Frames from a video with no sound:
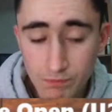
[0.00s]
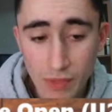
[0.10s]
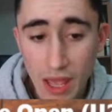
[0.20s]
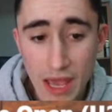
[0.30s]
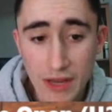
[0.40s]

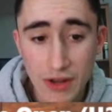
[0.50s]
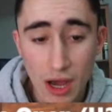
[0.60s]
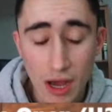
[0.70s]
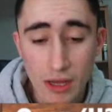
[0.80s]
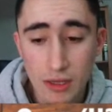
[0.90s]
And
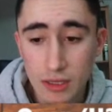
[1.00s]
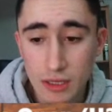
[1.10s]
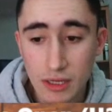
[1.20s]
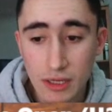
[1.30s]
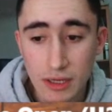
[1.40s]

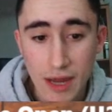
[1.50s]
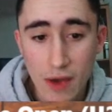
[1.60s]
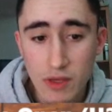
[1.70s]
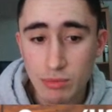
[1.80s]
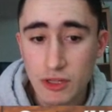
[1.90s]
now he
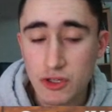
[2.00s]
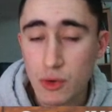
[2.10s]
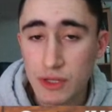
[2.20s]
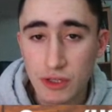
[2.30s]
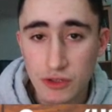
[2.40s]
plays
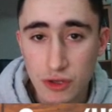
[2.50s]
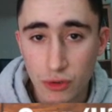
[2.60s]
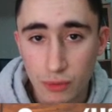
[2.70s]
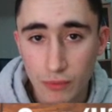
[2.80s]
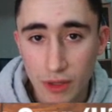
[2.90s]
queen d2.
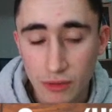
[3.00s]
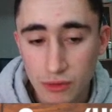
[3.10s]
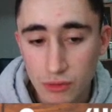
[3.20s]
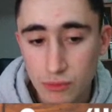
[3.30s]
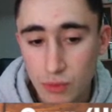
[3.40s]
And
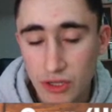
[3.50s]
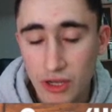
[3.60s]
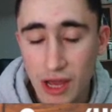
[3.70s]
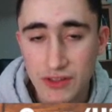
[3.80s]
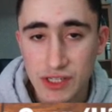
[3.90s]
we can
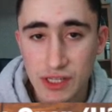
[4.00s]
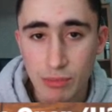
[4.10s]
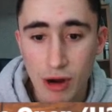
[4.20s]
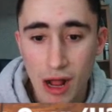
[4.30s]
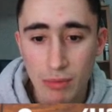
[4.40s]
kind of see the
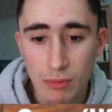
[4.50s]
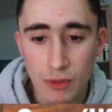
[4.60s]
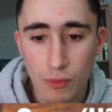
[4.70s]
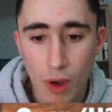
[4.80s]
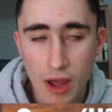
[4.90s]
problem with
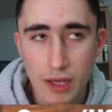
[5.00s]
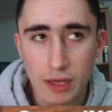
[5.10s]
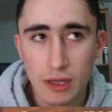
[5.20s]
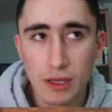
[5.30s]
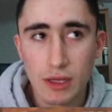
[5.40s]
why
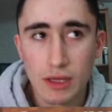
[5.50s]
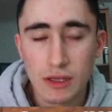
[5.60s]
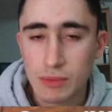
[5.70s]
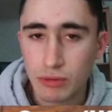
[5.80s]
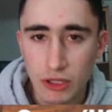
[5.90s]
he
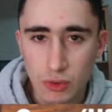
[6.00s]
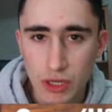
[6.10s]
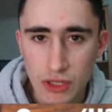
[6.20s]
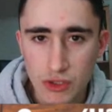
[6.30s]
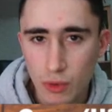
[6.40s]
played queen
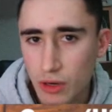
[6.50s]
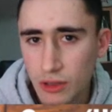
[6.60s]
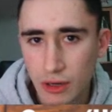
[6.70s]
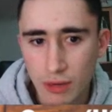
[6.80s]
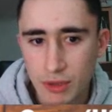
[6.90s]
e2
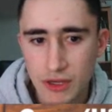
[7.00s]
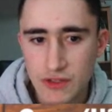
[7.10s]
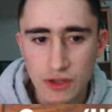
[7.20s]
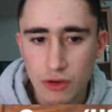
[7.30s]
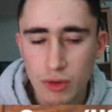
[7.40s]
earlier, because
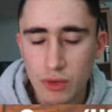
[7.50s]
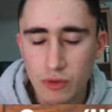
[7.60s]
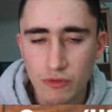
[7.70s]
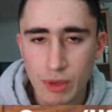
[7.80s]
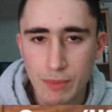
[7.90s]
the queen would
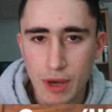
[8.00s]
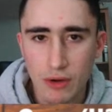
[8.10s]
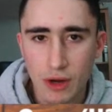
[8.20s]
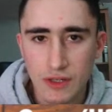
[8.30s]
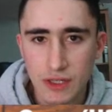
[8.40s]
have been better
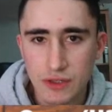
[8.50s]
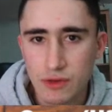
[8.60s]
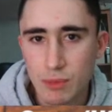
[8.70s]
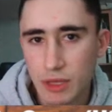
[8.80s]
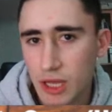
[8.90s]
on d2 to
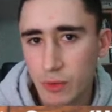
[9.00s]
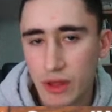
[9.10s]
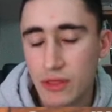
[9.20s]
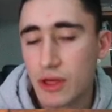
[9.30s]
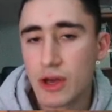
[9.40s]
begin with.
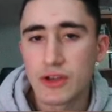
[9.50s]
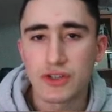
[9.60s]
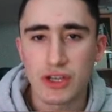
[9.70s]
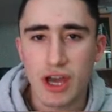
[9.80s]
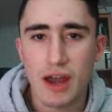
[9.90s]
So
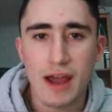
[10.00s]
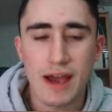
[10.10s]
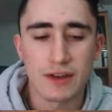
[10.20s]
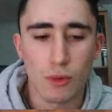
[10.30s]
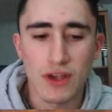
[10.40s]
he kind of had
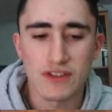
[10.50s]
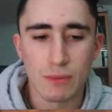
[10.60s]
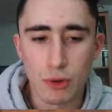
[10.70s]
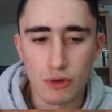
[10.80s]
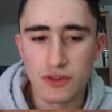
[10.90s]
to waste the
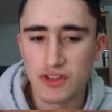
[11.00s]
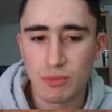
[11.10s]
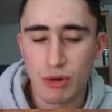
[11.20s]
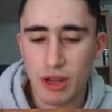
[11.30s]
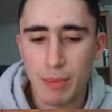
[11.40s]
move just to
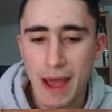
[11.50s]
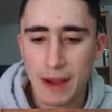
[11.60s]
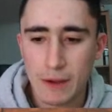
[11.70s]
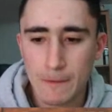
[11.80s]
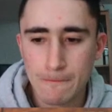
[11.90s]
bring it back.
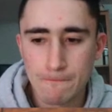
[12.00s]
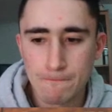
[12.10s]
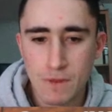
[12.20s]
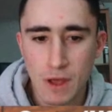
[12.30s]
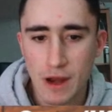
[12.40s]

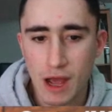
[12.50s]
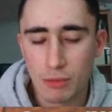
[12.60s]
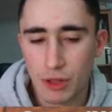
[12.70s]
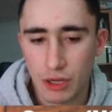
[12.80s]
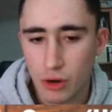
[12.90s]
And I'm
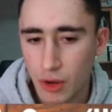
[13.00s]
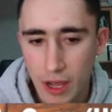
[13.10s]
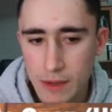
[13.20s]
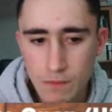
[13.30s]
like, okay,